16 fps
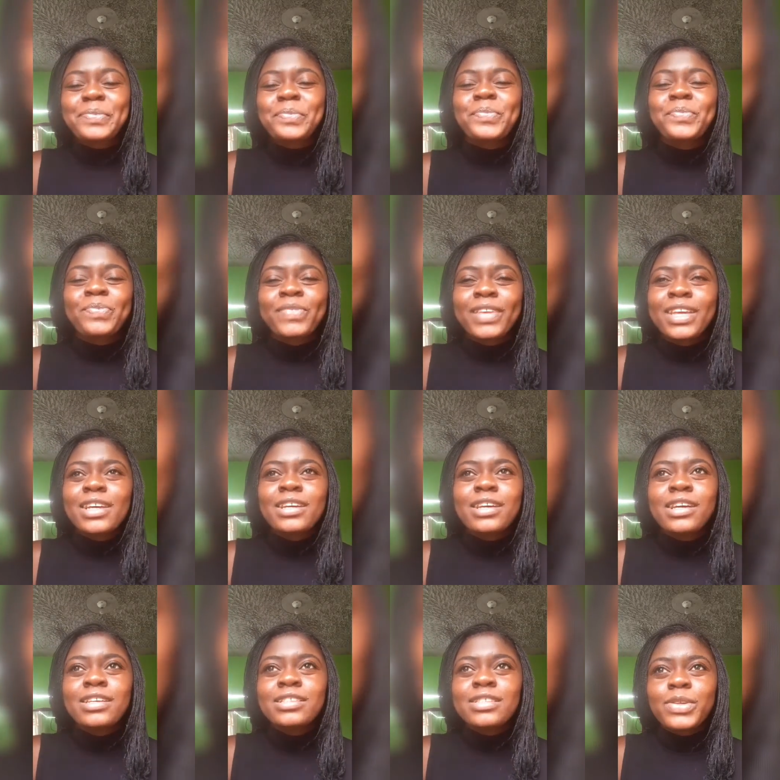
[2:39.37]

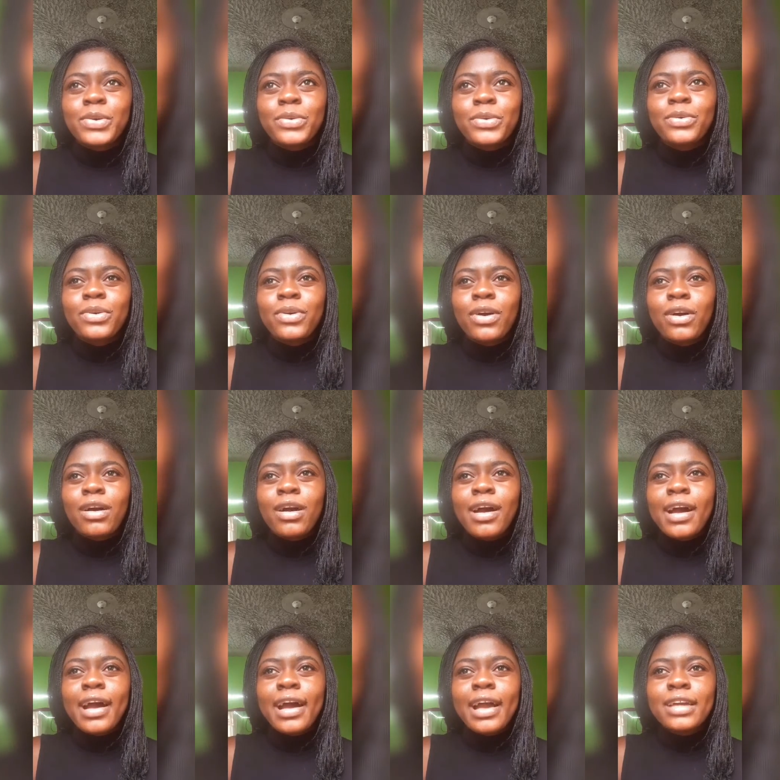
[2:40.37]
So
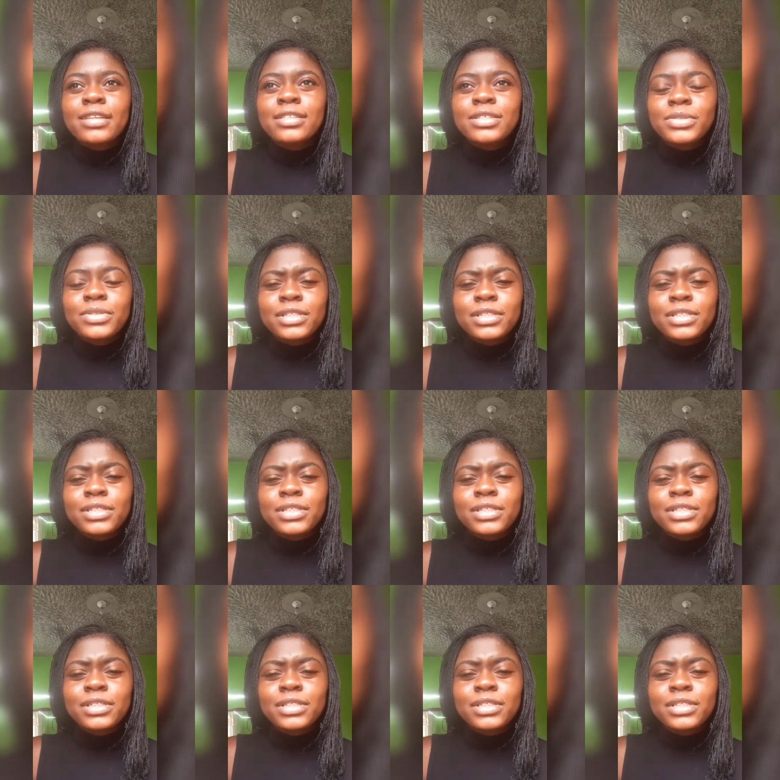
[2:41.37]
I just